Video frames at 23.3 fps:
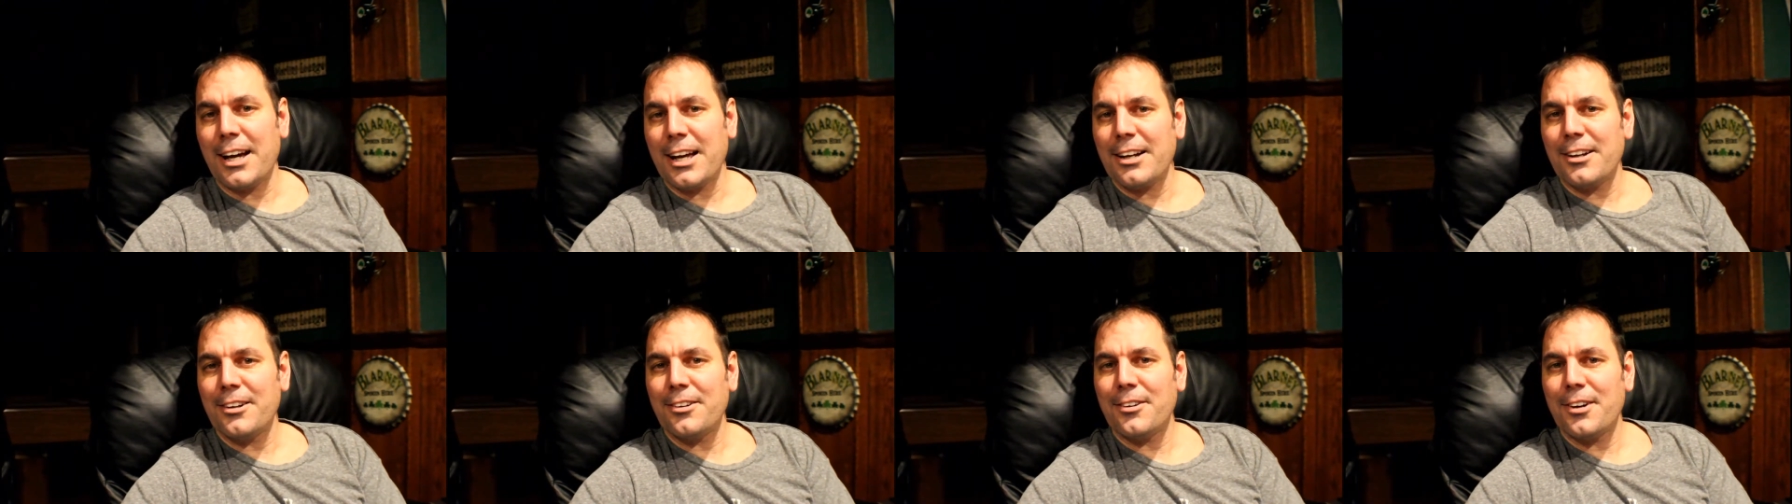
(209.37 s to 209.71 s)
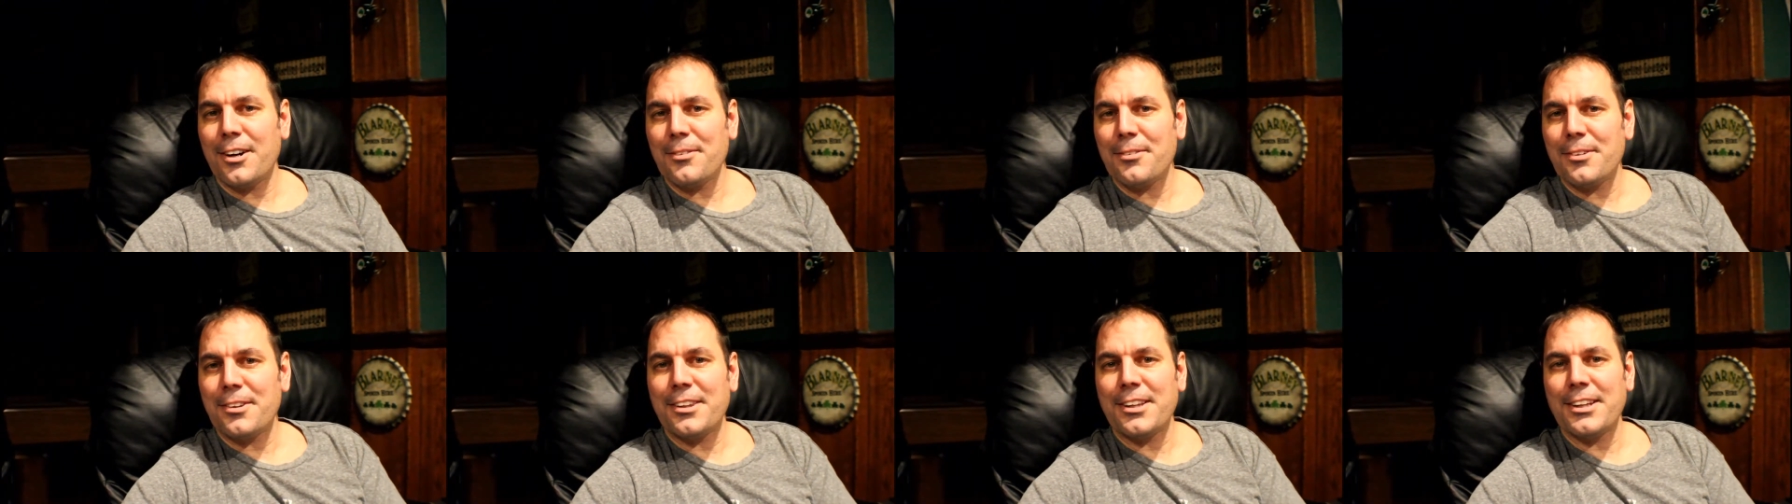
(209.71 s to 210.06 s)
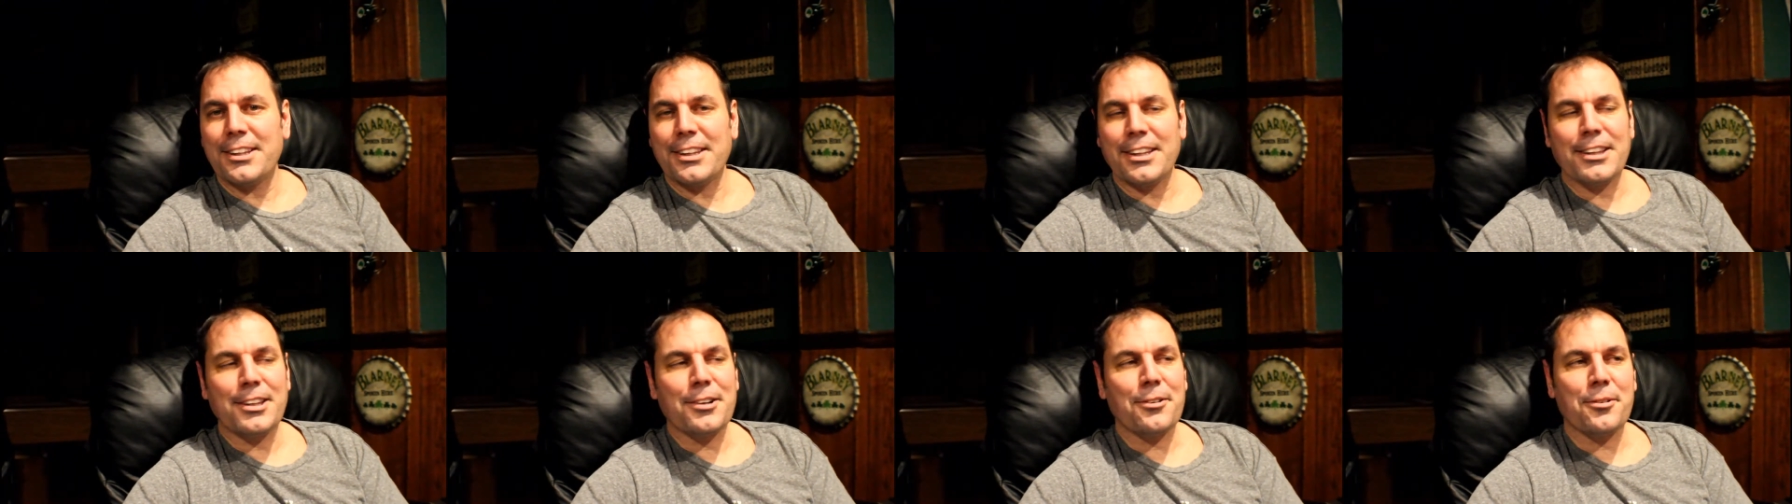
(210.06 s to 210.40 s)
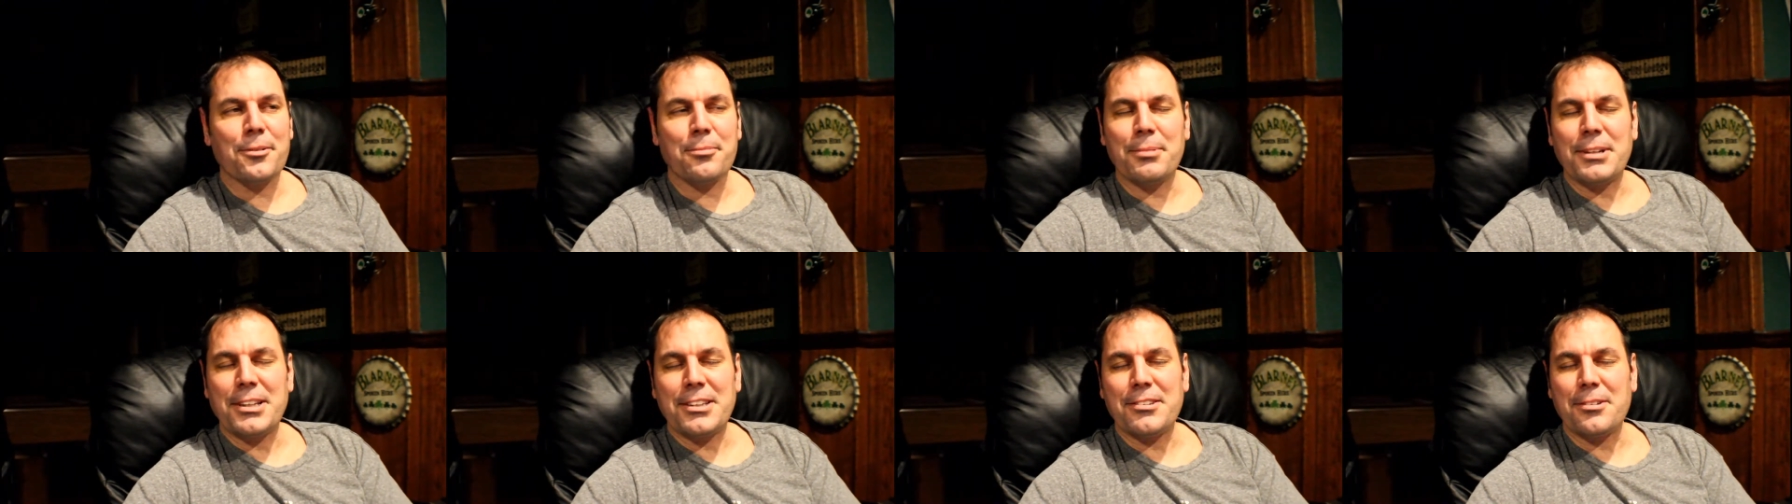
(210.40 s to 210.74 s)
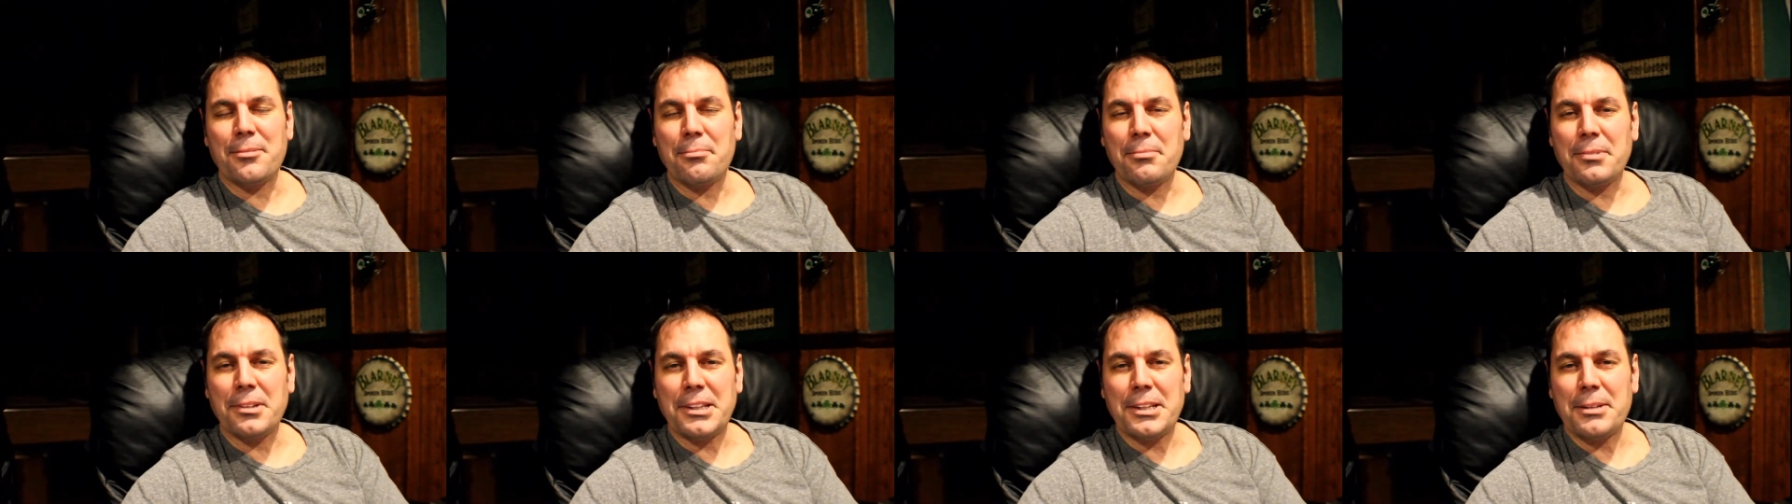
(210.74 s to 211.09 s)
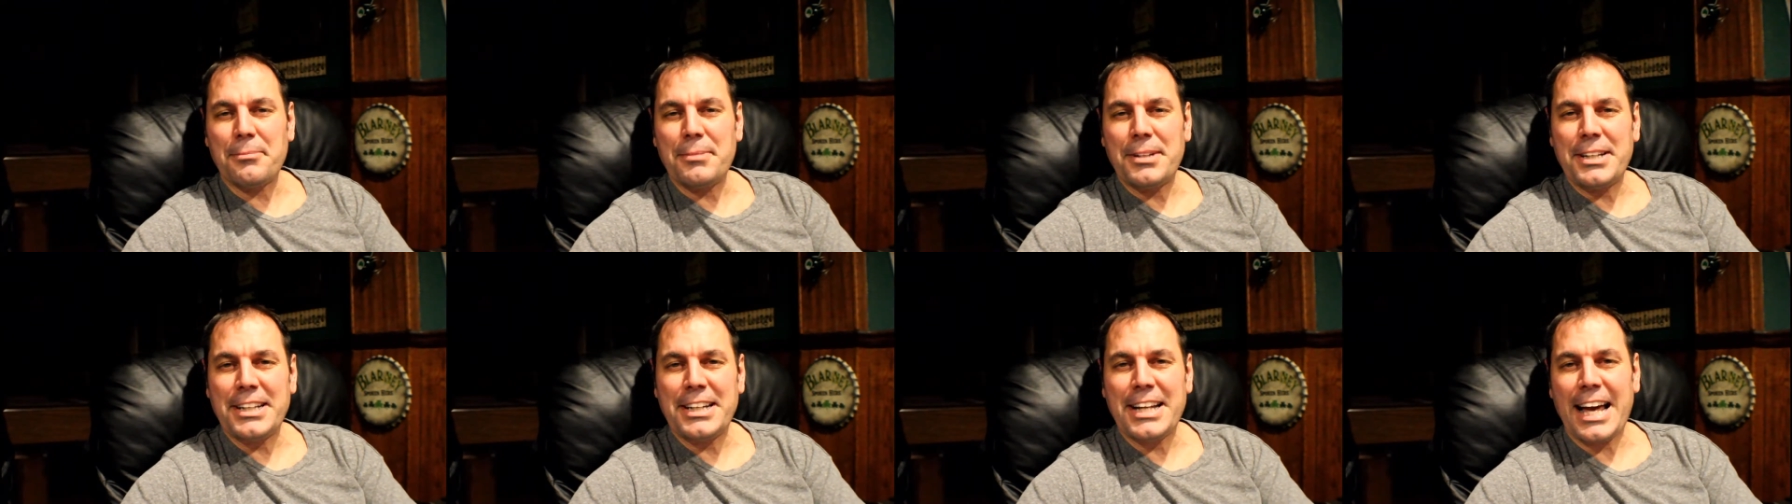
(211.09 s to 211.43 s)
I don't know. I would think that there would be some
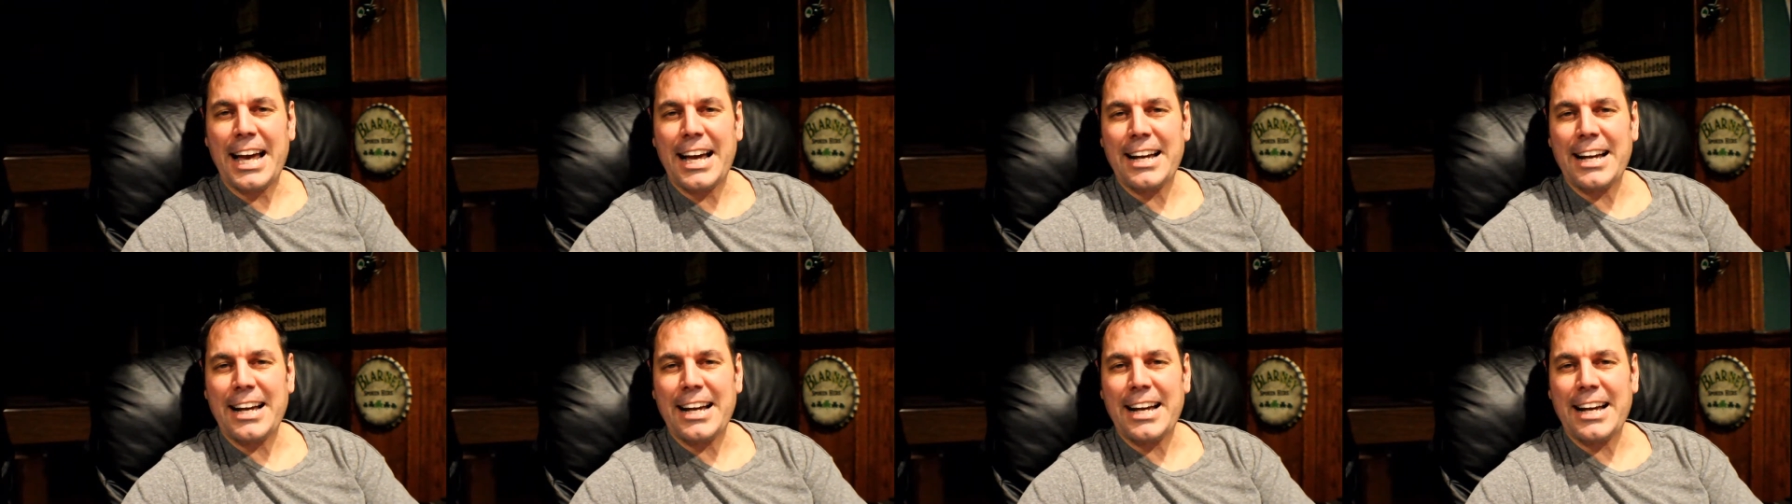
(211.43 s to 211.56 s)
limited